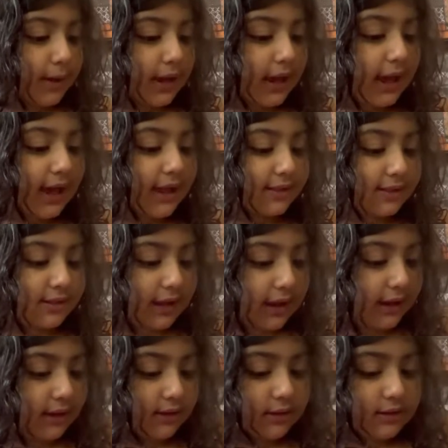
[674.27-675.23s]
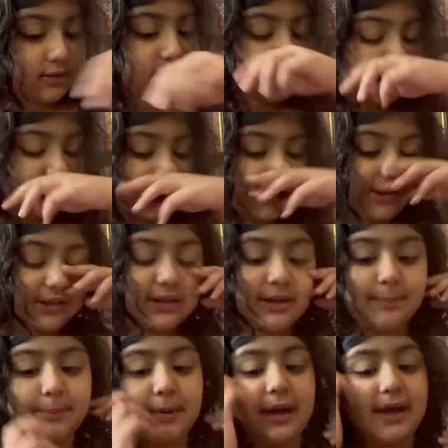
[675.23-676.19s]
Pasta. Let's got the
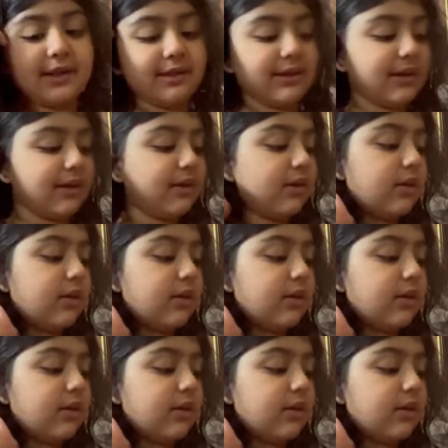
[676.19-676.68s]
pasta.